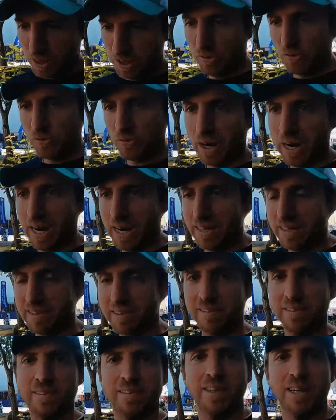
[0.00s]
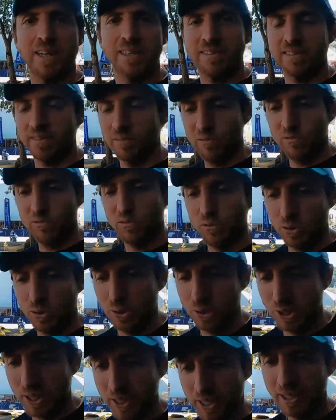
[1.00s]
the race, had some
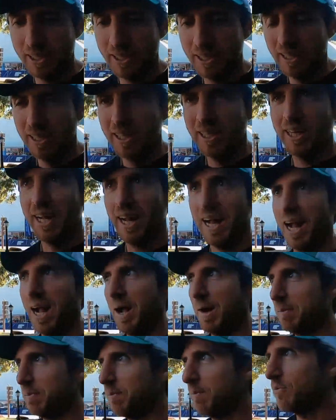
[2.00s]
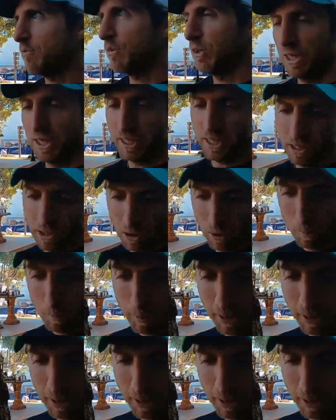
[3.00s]
food, feeling a lot